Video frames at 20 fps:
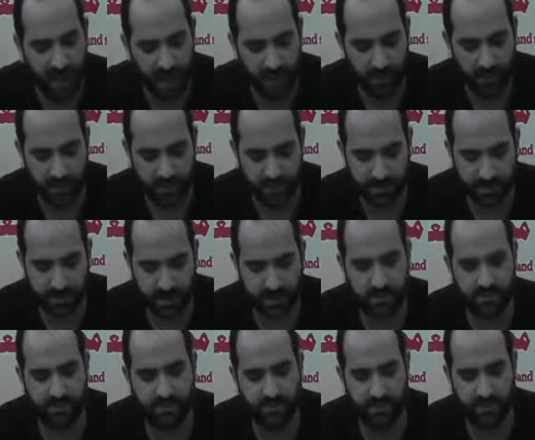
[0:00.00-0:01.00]

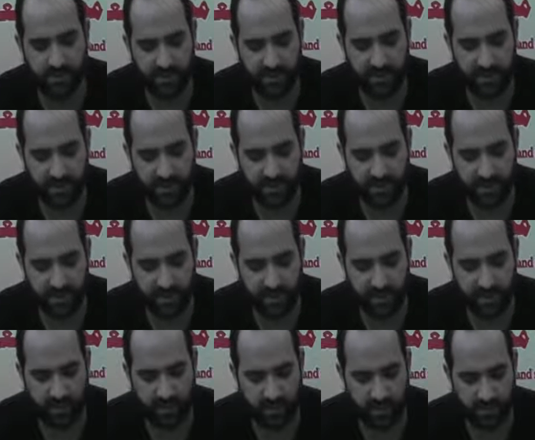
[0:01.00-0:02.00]
irrespective of the fact that
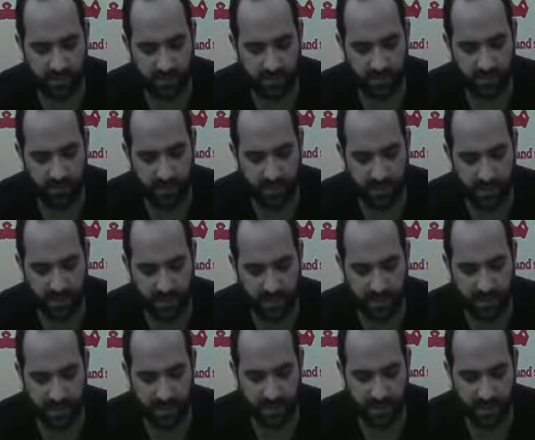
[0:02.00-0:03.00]
thoughts,
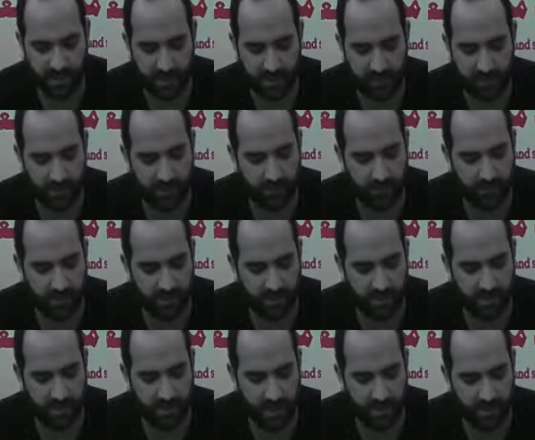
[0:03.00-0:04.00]
opinions, and even
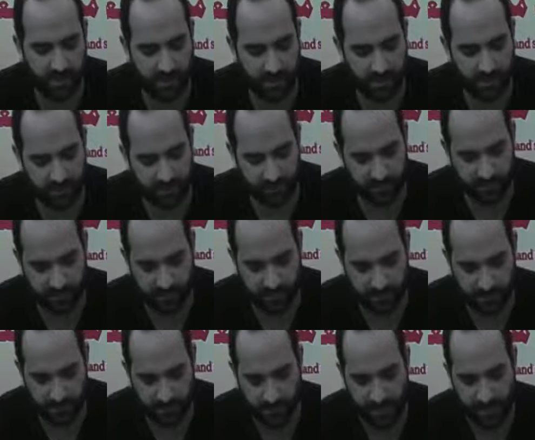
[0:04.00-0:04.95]
creeds may be different.